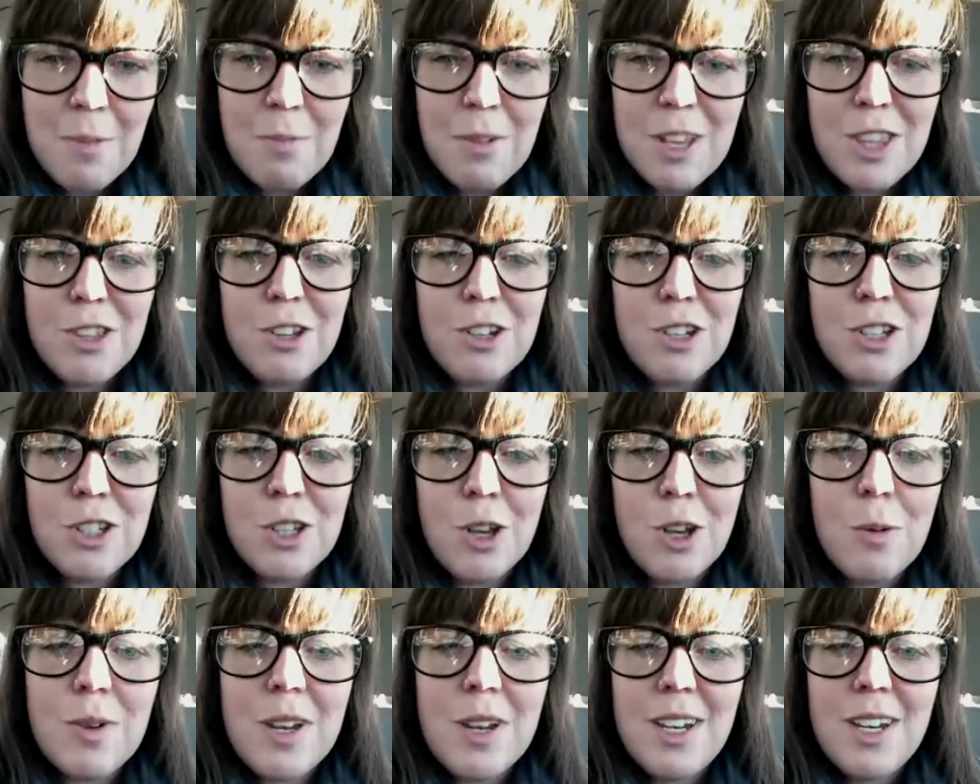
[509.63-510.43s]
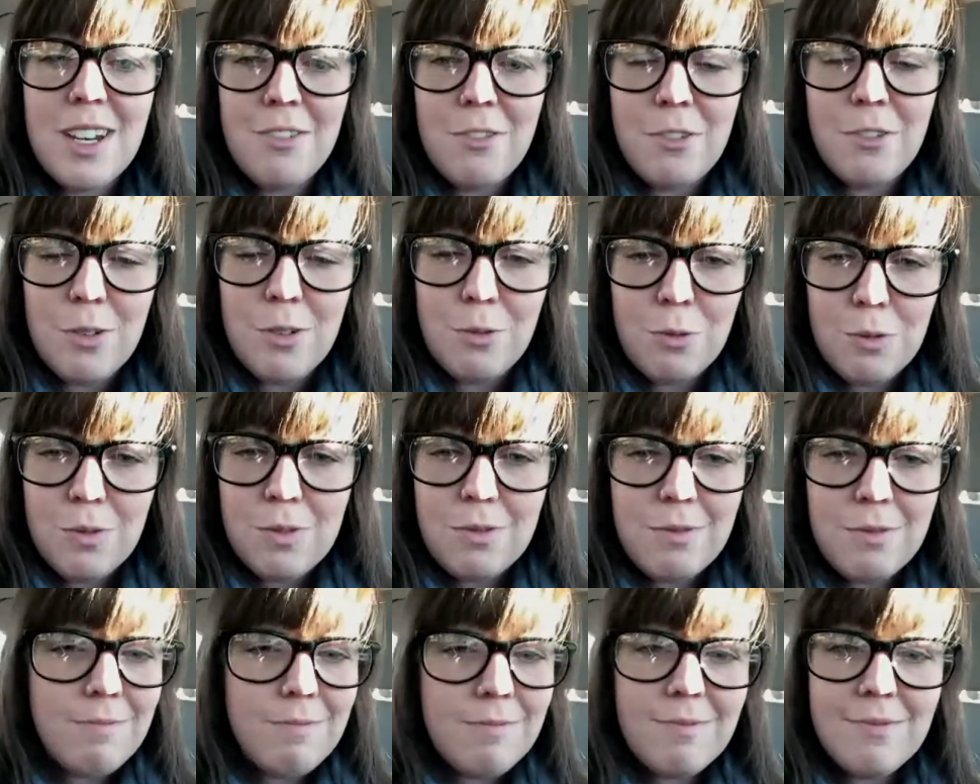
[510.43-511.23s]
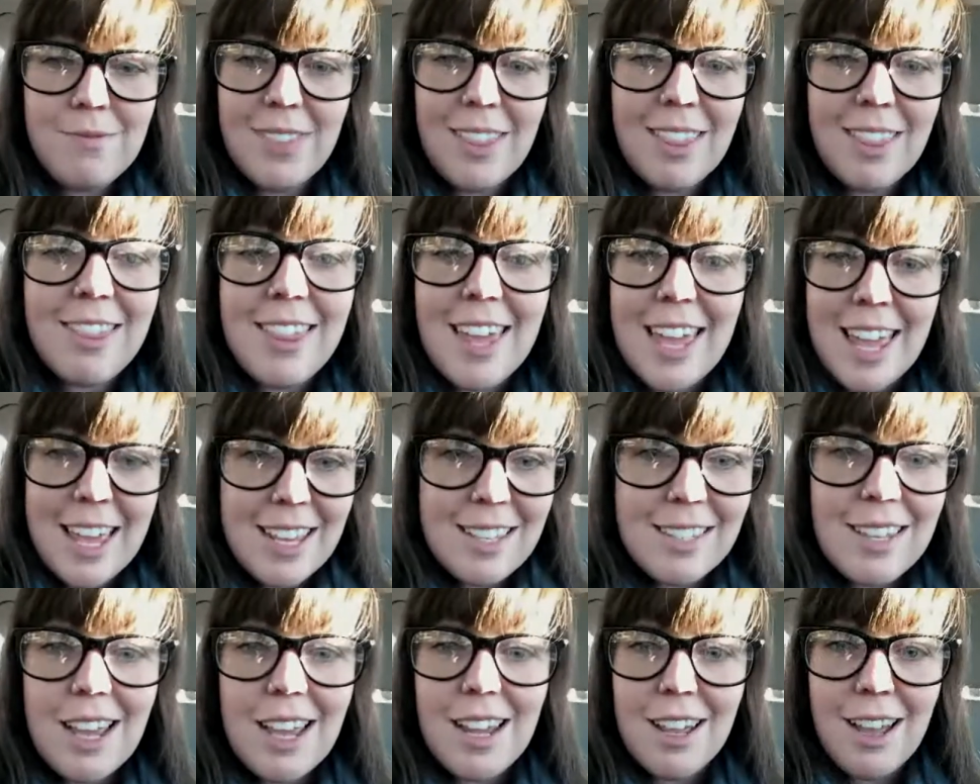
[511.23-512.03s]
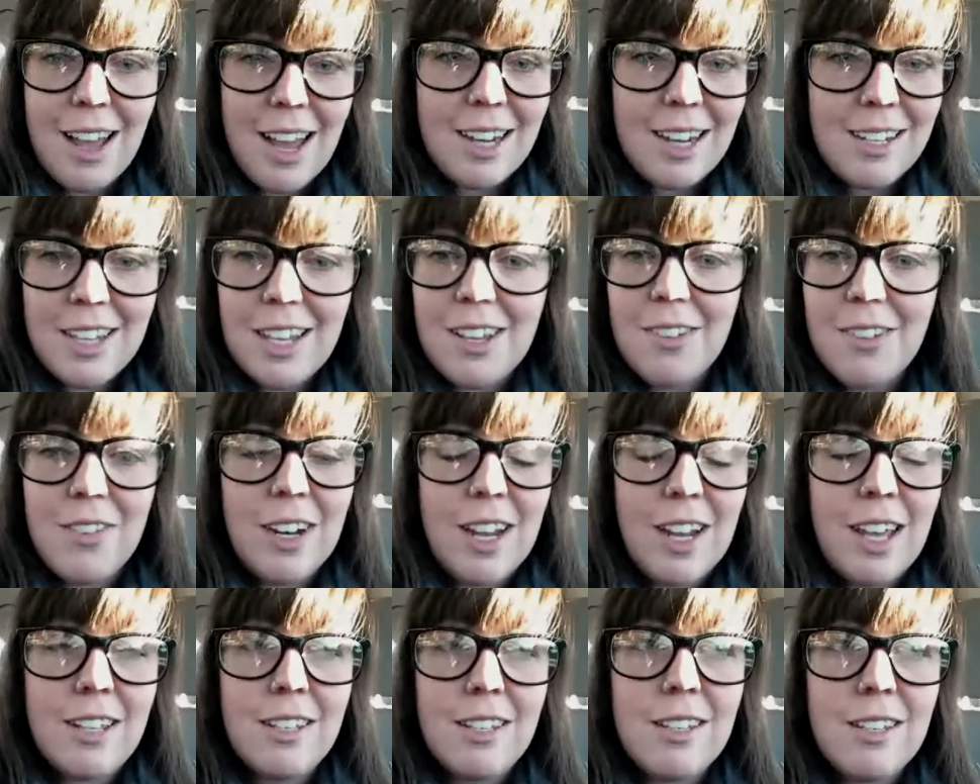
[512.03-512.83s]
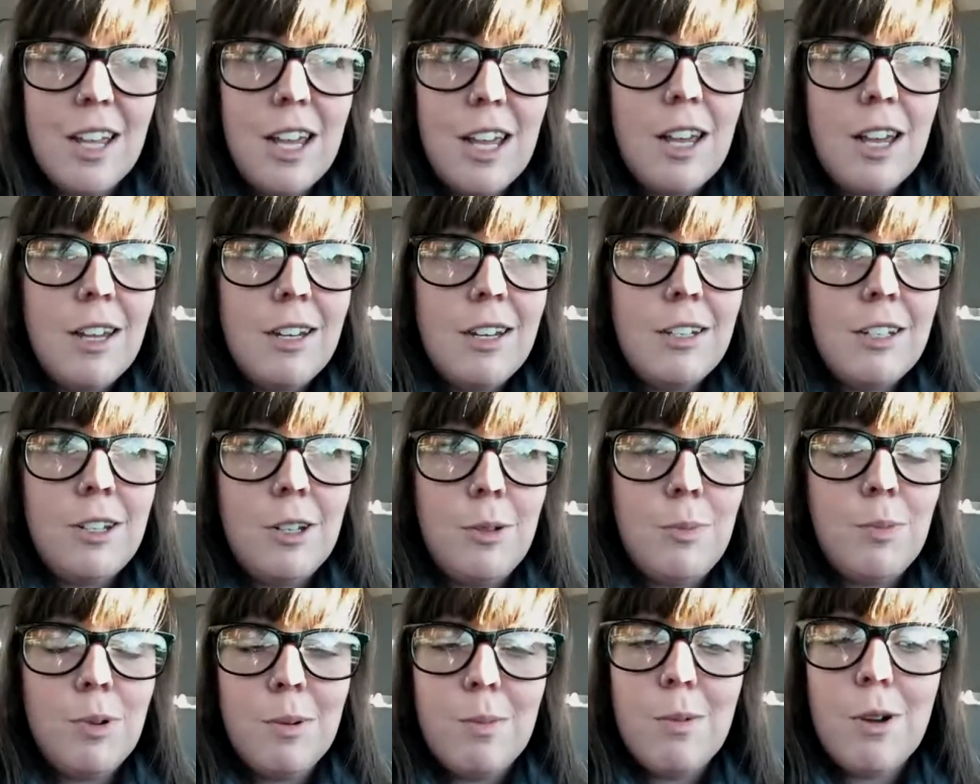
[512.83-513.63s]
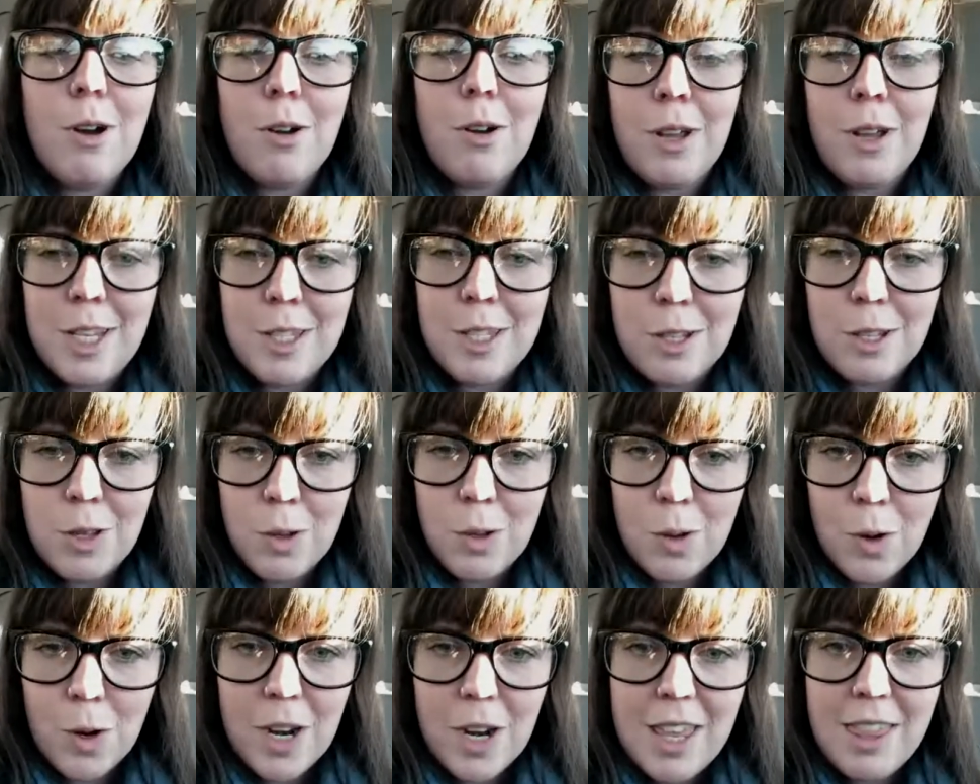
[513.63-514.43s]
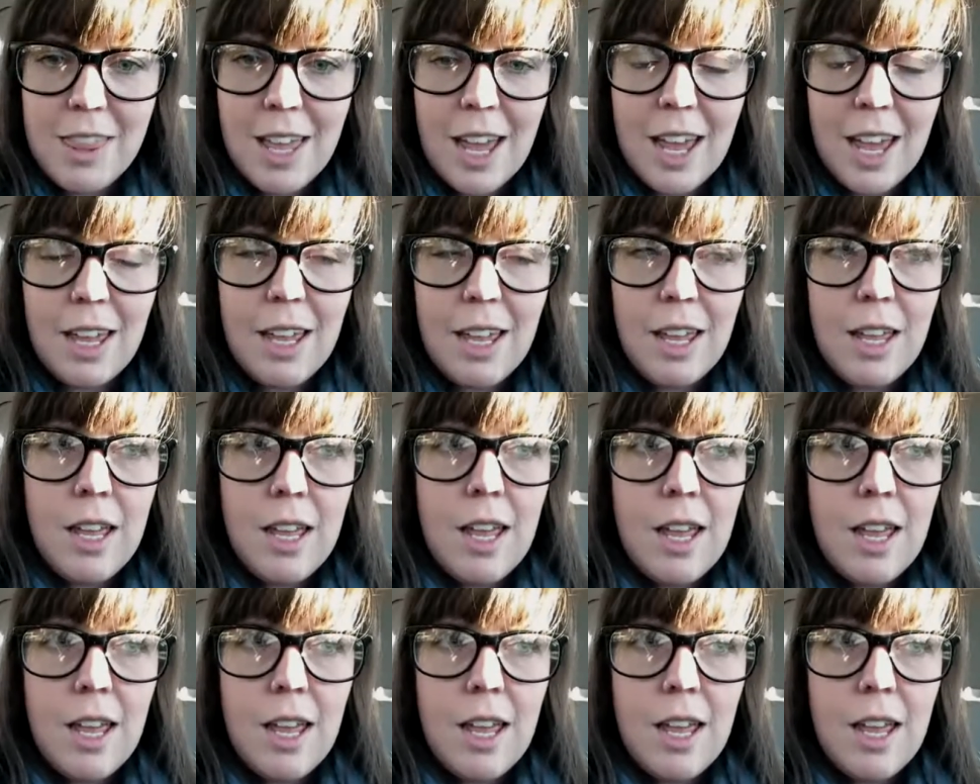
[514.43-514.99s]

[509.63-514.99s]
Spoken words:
I mean, there's so many different things that God has given us to promote his glory that